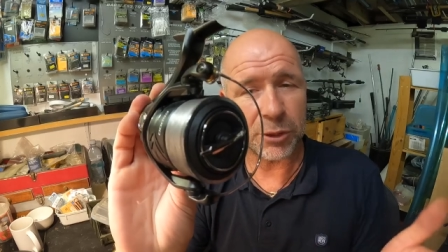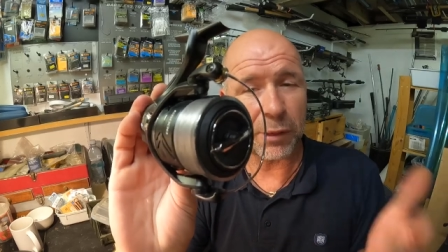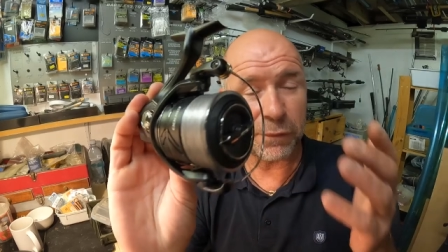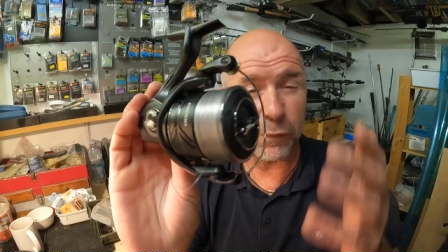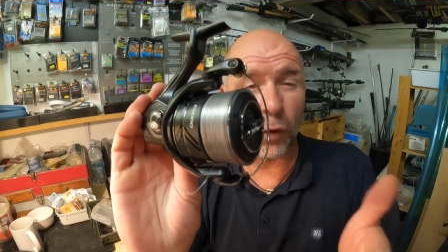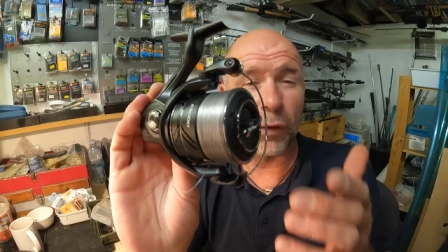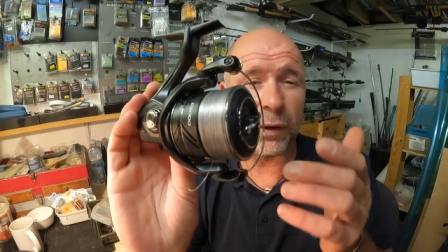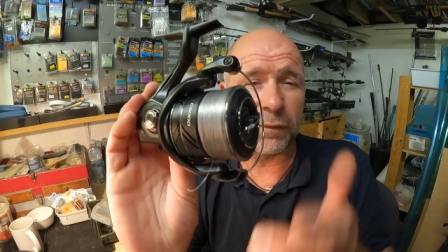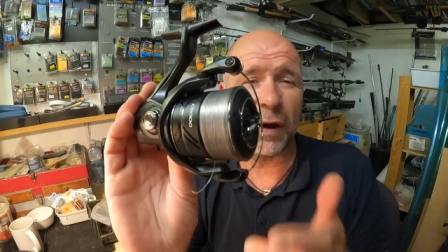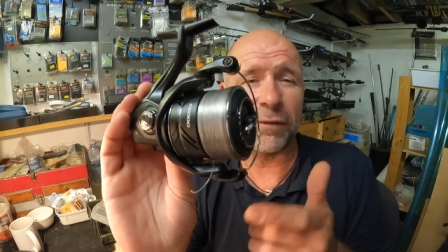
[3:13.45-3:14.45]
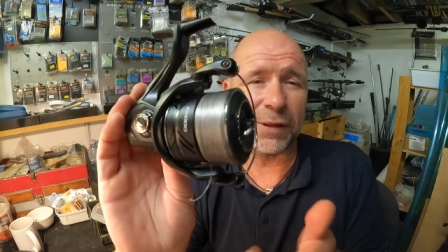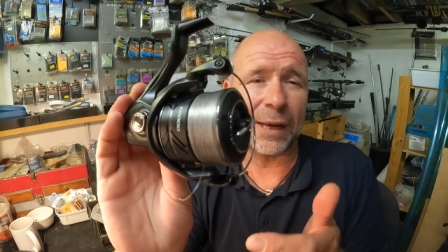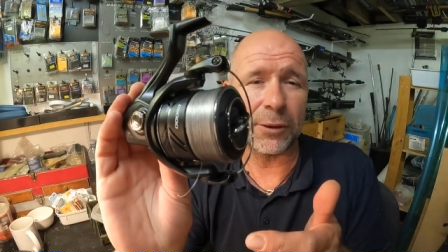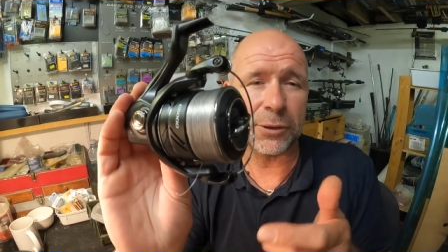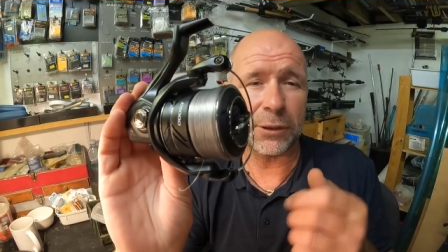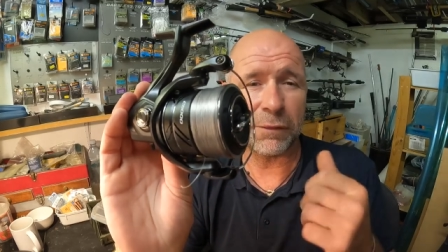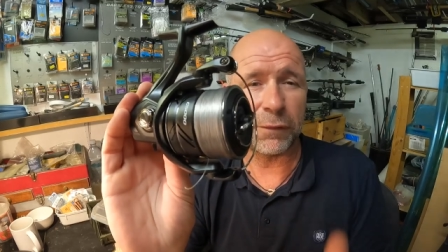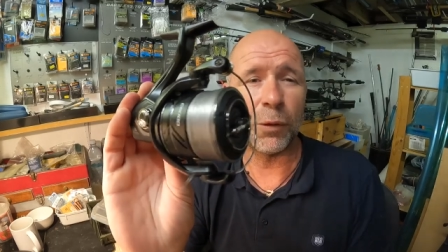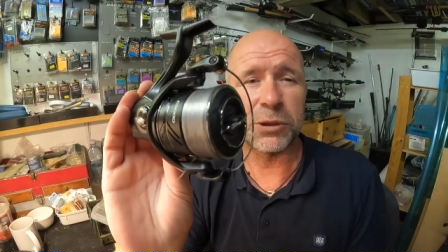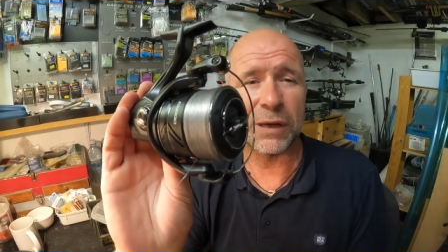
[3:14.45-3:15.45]
So in the four and the 5,000, the
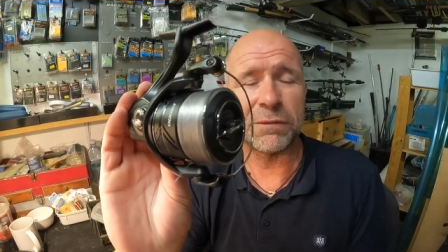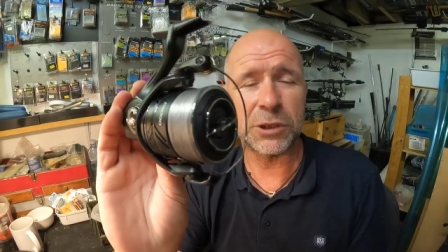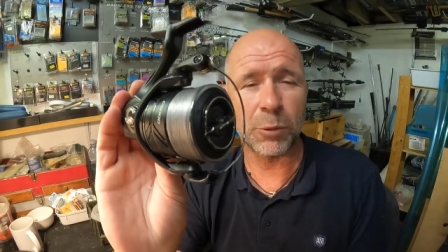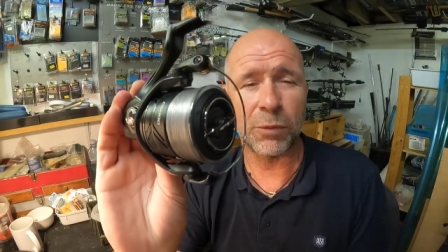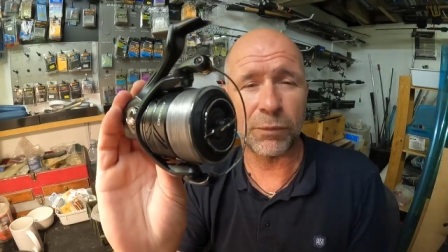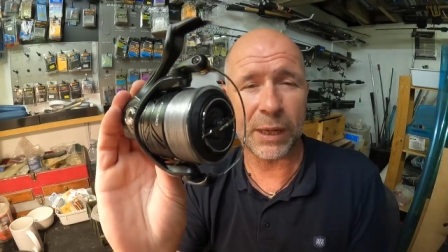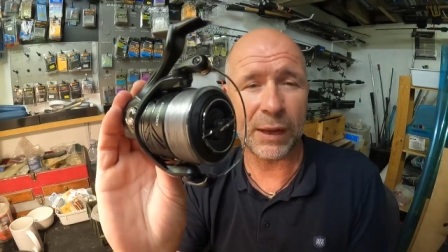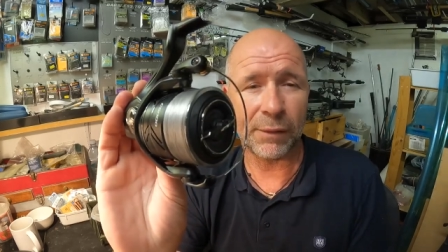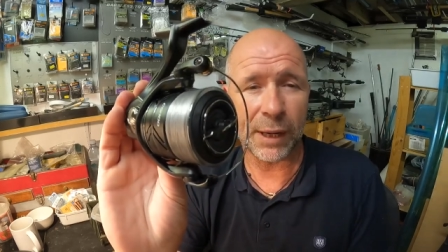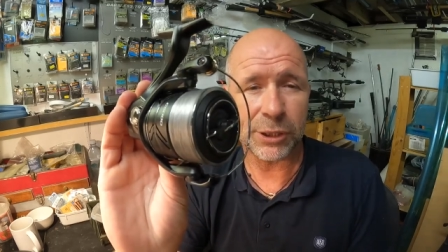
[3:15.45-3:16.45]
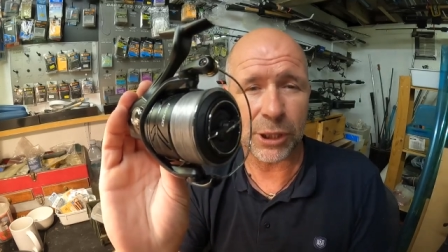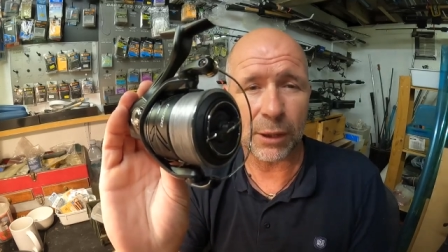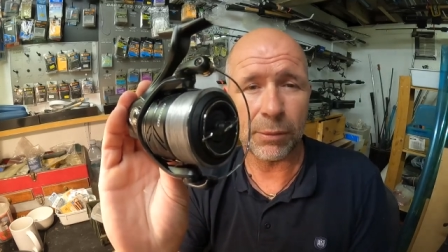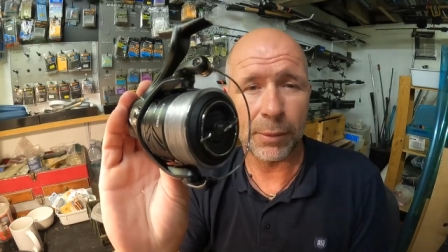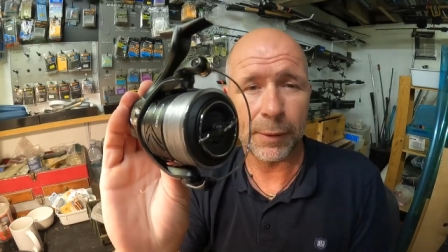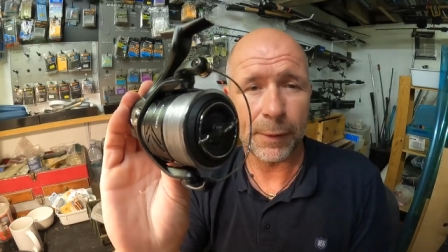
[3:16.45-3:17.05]
four seven to one gear ratio,